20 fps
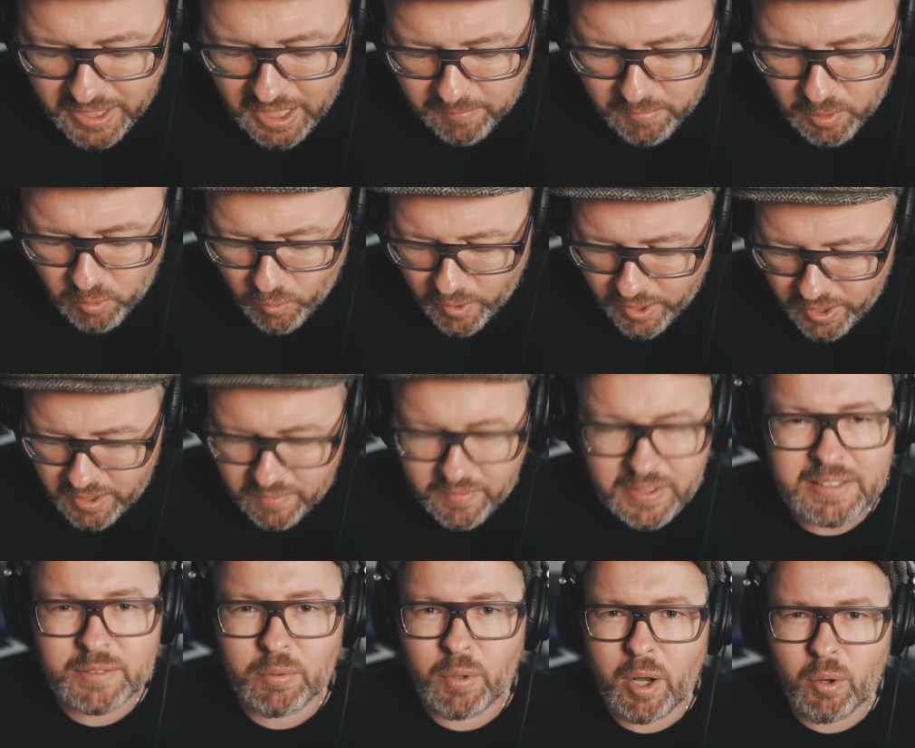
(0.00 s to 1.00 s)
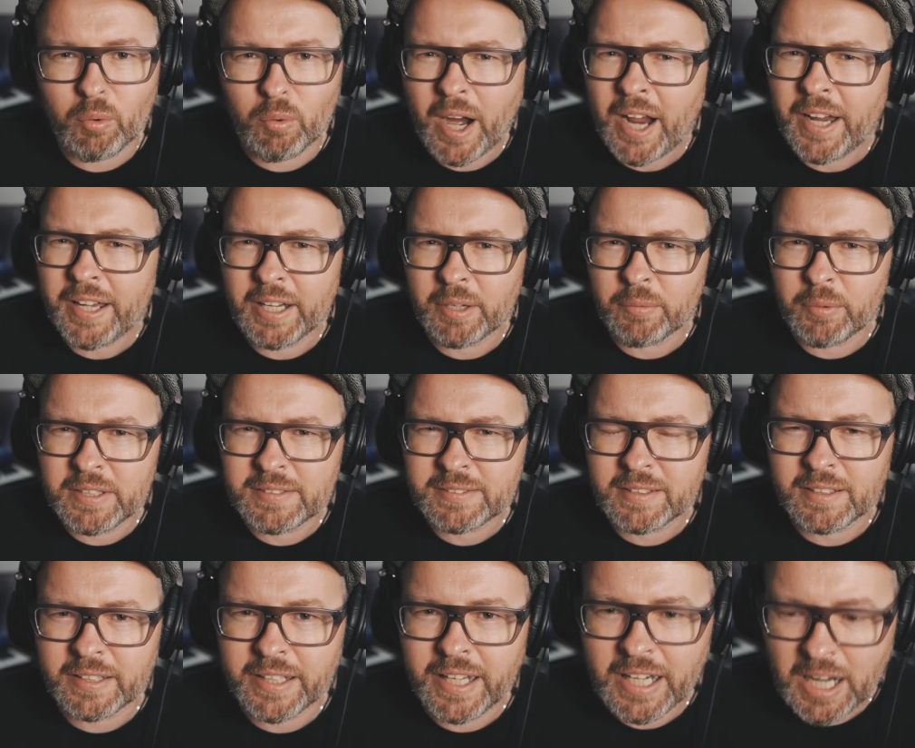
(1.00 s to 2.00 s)
became aware of this while writing
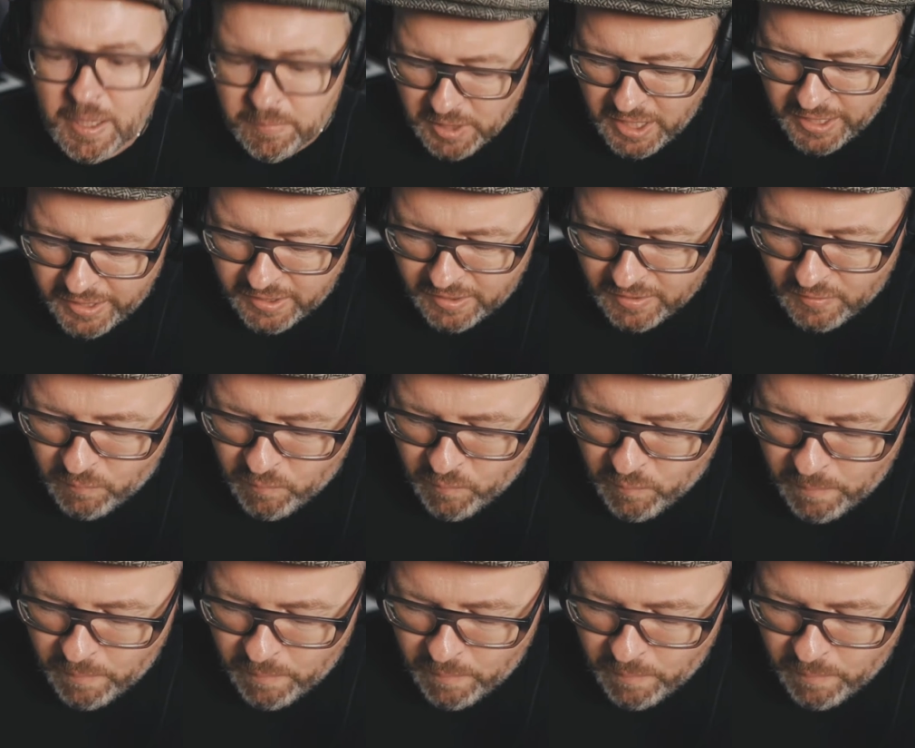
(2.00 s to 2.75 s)
recently, and I'm like,